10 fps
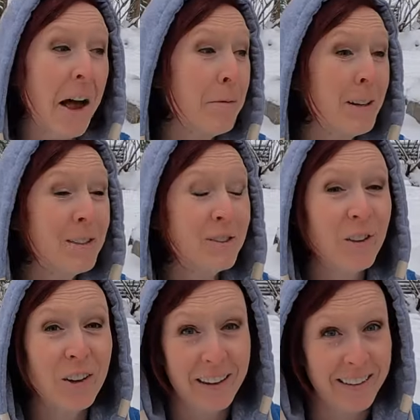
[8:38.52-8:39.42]
It's
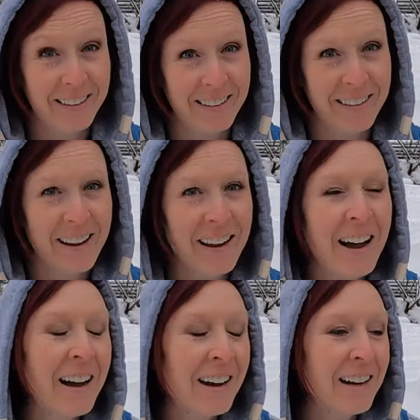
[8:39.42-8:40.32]
good.
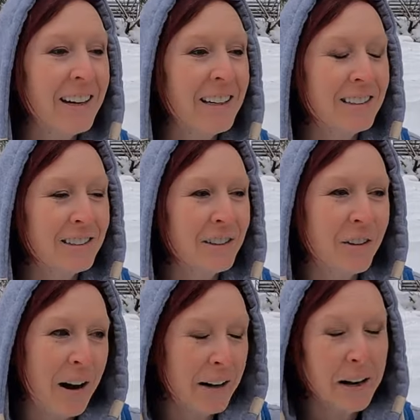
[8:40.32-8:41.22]

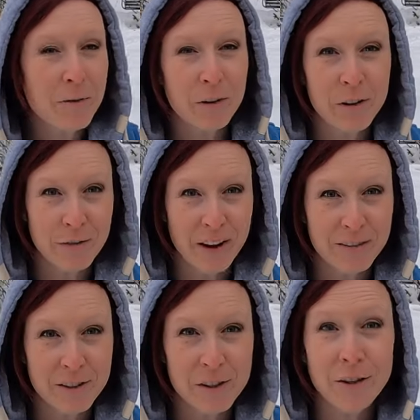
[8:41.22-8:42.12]
Granted, I'm only
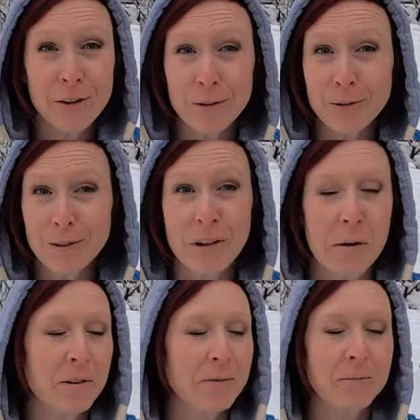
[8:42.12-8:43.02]
5'2", so
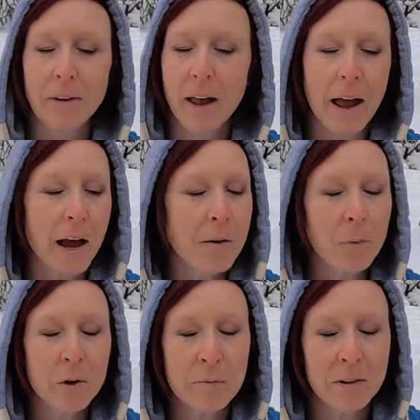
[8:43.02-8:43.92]
there is
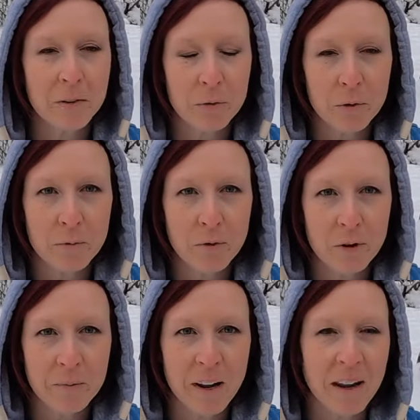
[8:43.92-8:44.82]
ample amounts of room
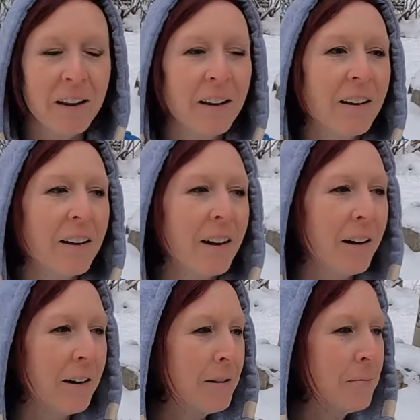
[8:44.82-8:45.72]
for me.
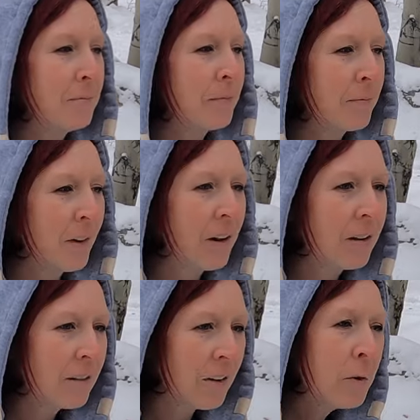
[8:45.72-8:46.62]

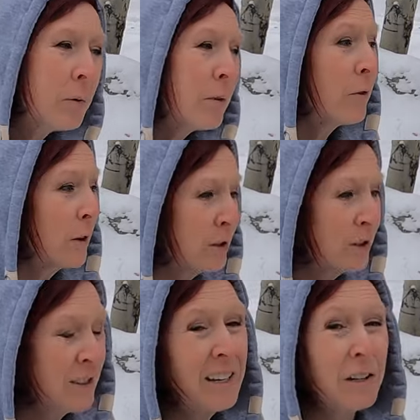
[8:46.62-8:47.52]
Lots of room for
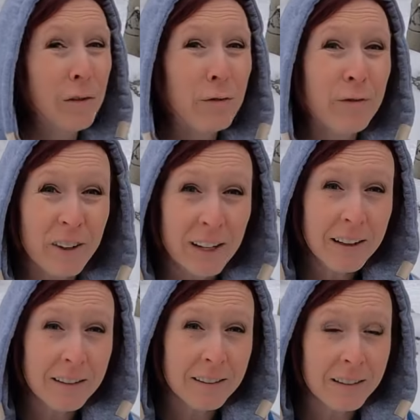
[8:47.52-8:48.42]
just like your
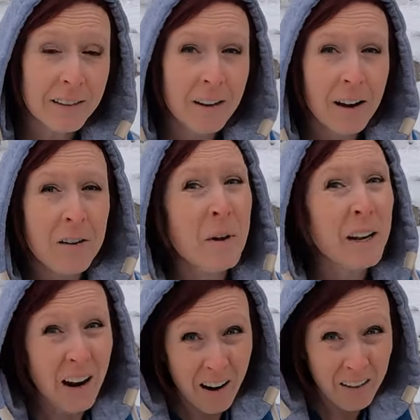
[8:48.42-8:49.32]
feet. I've
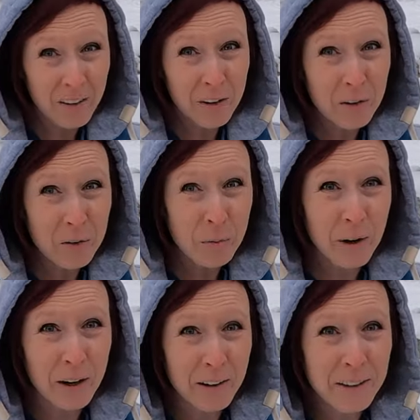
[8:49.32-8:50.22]
been in others
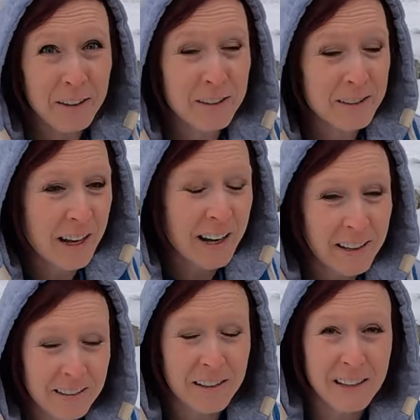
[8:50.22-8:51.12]
where you're just
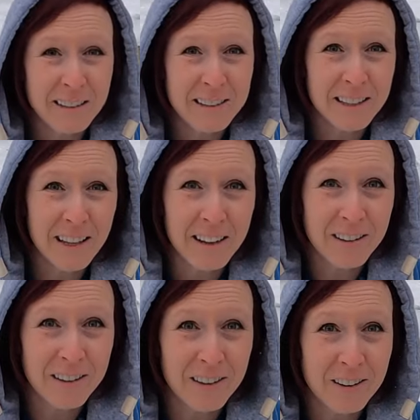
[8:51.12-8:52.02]
like knees
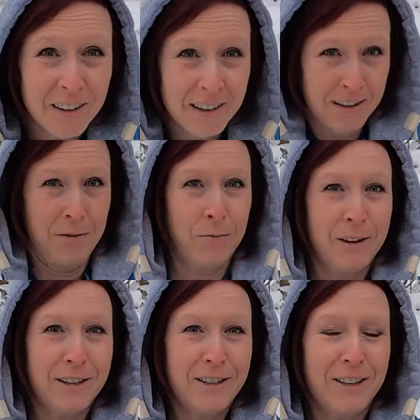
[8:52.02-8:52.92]
together,
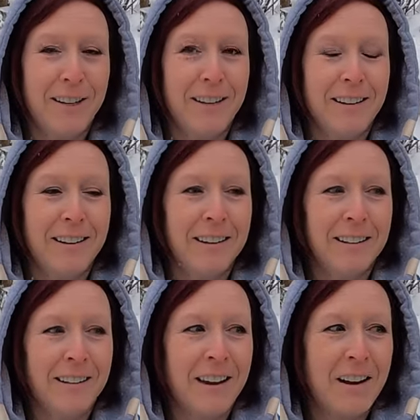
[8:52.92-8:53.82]
rigid,
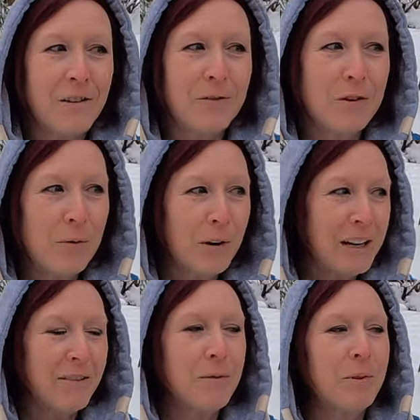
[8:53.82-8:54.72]
and you have nowhere
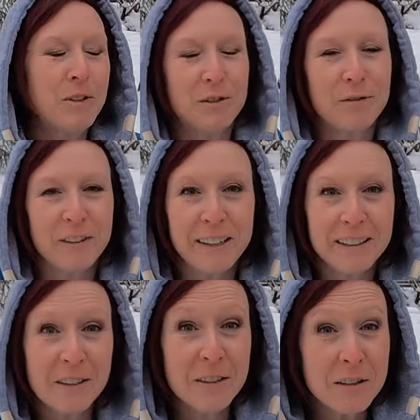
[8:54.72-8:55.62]
to even put your
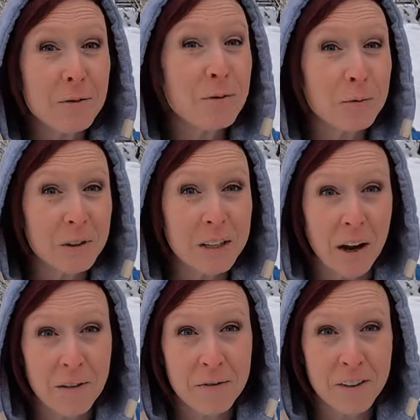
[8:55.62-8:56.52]
feet. So this one's really
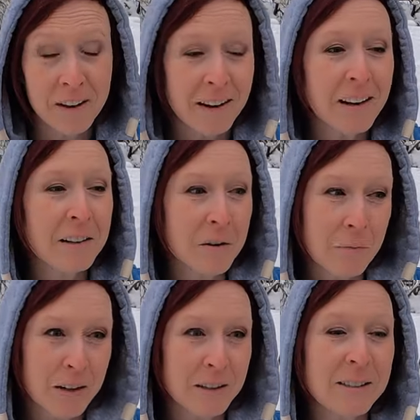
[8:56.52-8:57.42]
comfy in
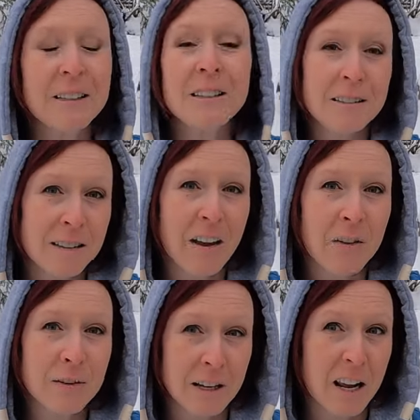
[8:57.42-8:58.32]
comparison to
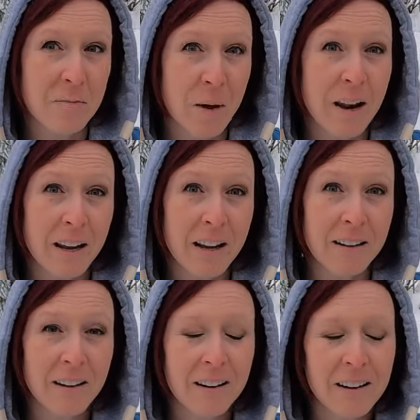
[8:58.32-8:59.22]
others that I've been in.